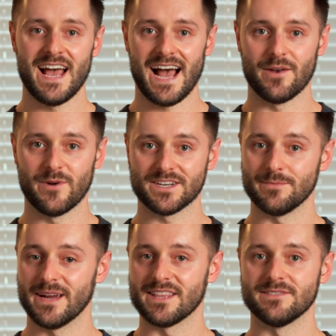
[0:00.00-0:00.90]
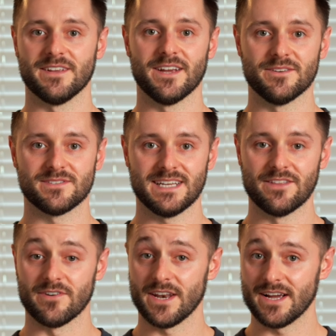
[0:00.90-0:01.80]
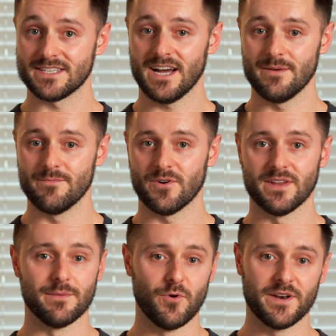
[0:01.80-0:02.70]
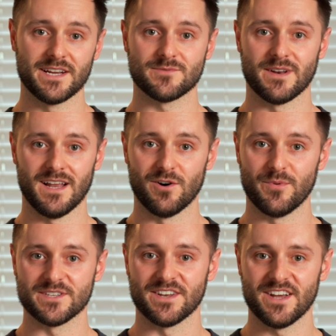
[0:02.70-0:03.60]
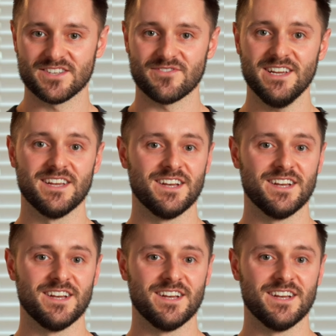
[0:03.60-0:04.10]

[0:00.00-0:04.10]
and we actually make these videos either at night time or in the mornings when our little boy's at nursery.